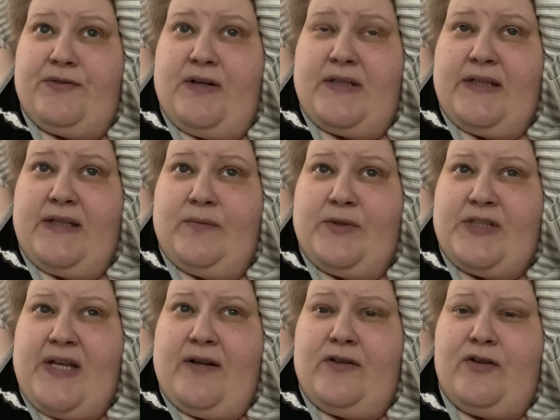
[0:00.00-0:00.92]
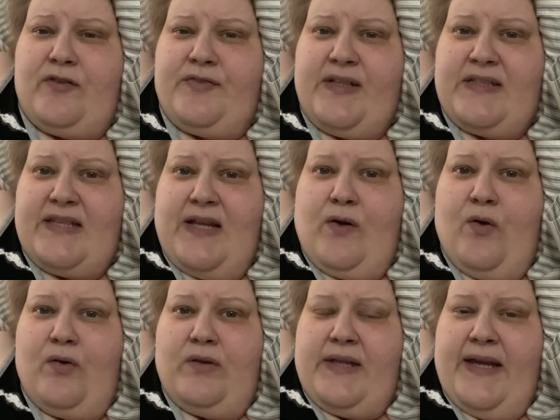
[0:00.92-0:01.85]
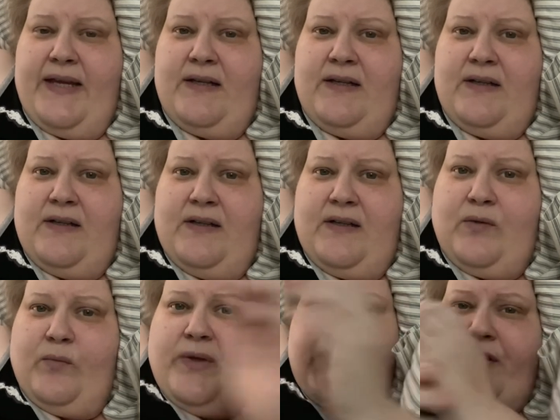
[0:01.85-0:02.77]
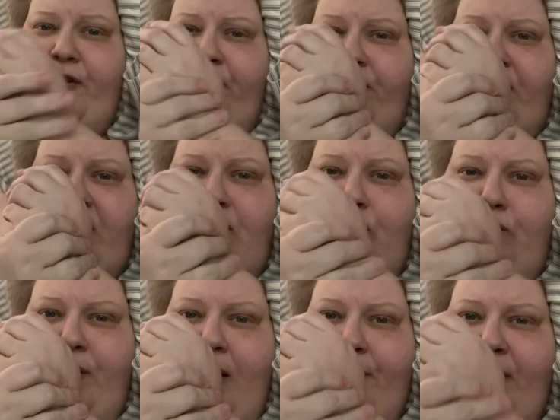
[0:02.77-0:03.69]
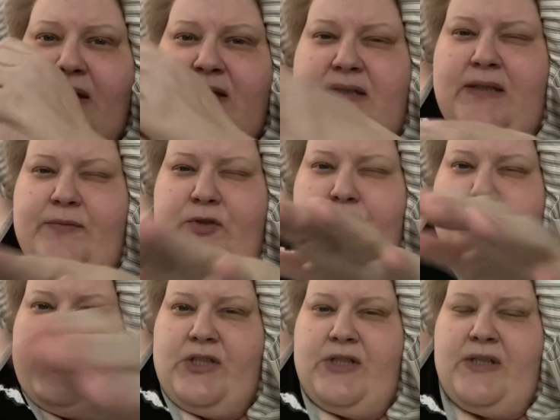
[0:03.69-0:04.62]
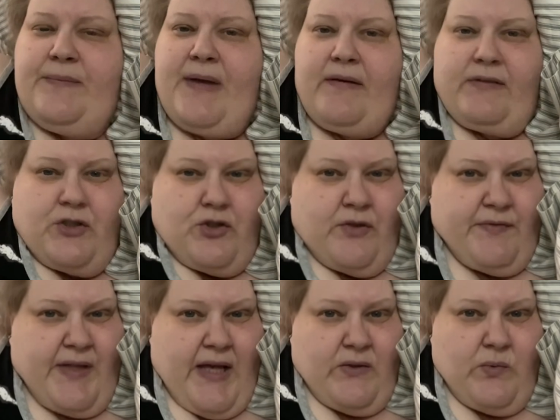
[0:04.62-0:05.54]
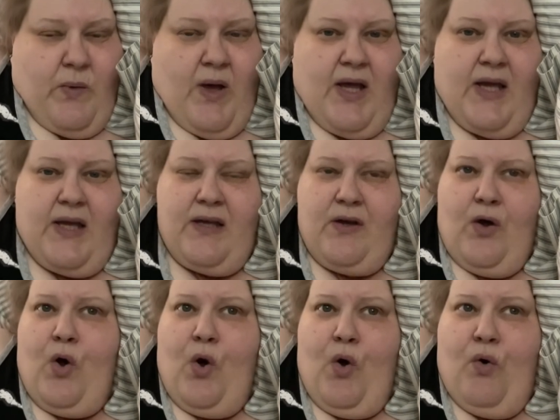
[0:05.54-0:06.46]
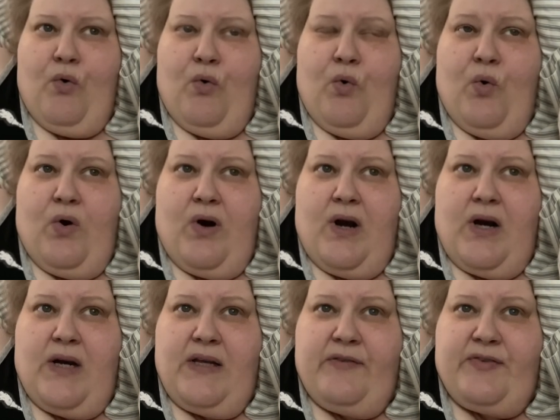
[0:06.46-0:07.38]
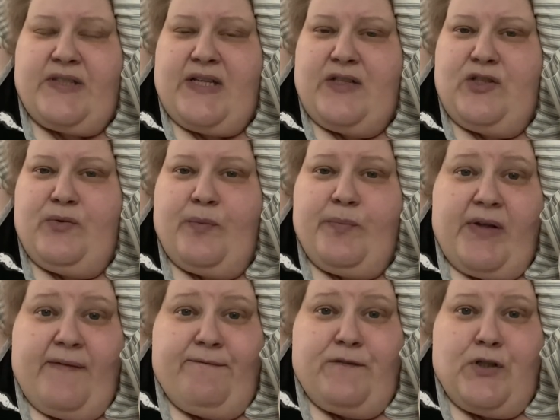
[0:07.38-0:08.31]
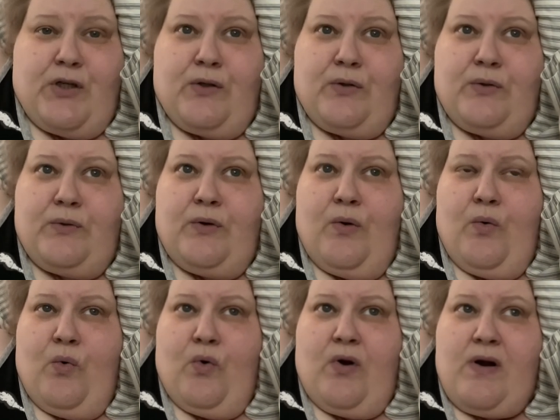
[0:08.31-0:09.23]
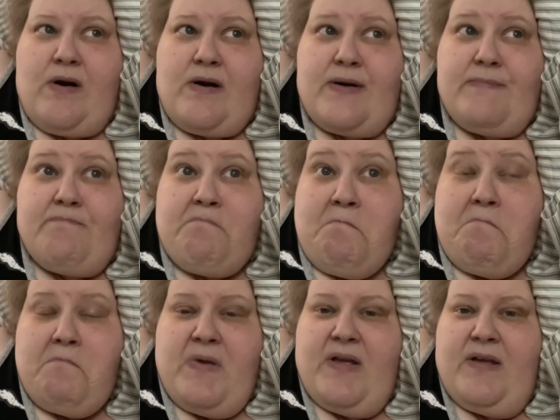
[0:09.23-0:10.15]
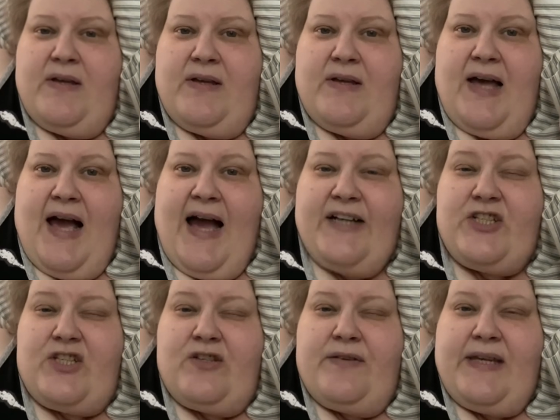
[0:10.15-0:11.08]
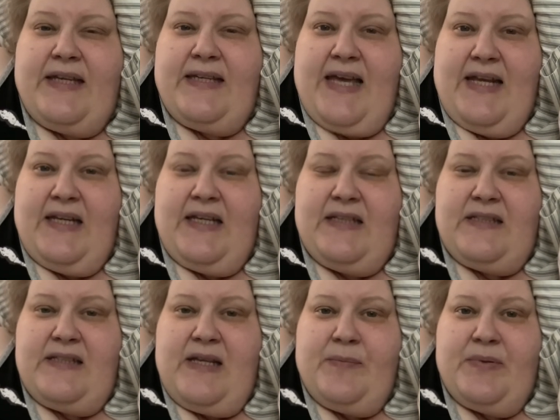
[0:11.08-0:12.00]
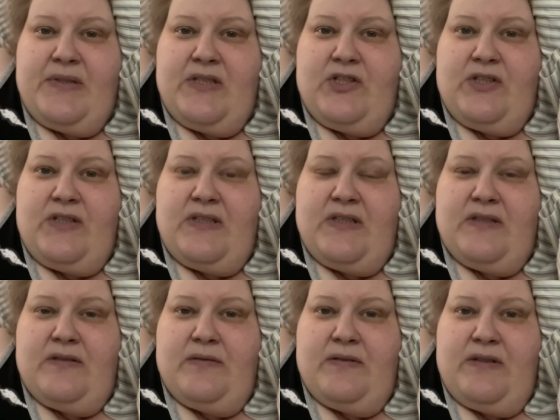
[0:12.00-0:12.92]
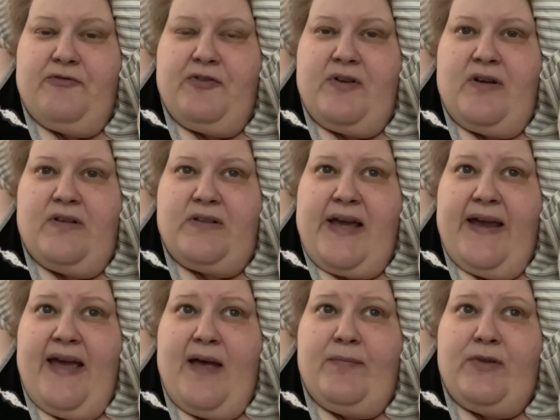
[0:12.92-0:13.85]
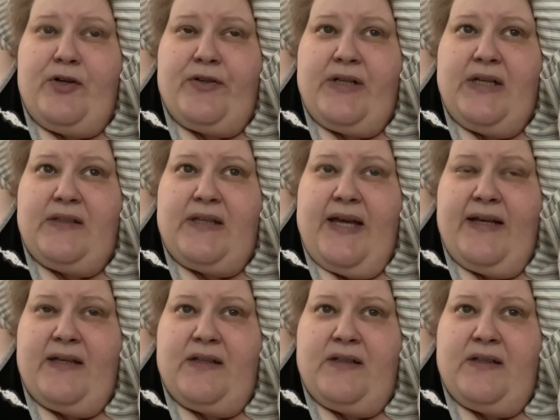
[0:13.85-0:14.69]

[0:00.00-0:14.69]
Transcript: on it, which I don't know if it's that whole like when it hurts and you rub it situation. I'm not really sure if that's why or if it's got to do with blood flow or I just know that getting into that position is difficult. I am learning like